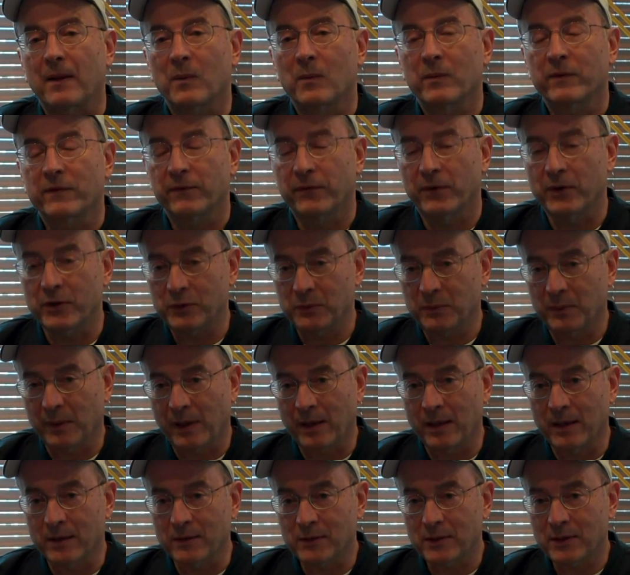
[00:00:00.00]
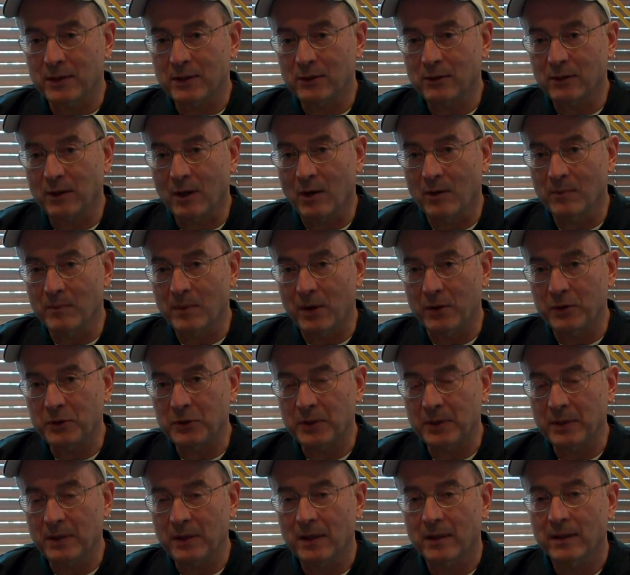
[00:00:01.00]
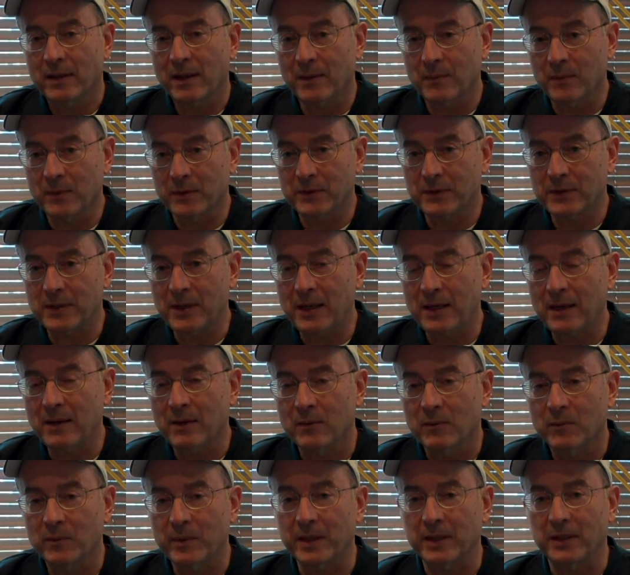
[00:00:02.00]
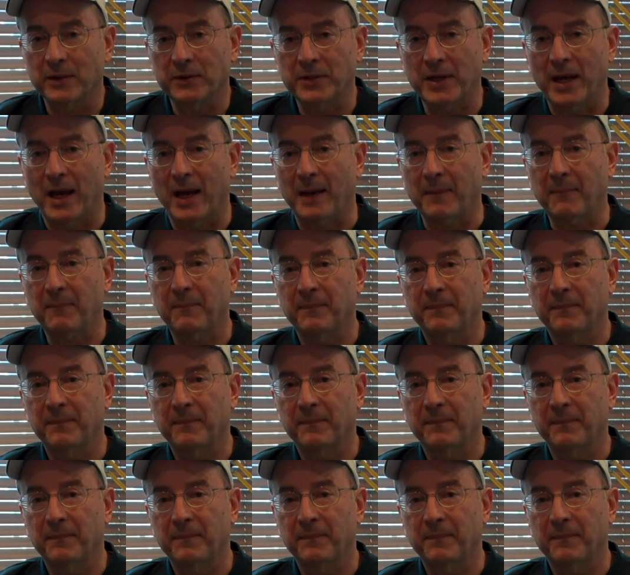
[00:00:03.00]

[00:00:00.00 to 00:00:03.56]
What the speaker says: First we're going to see slow motion, then we'll see real time.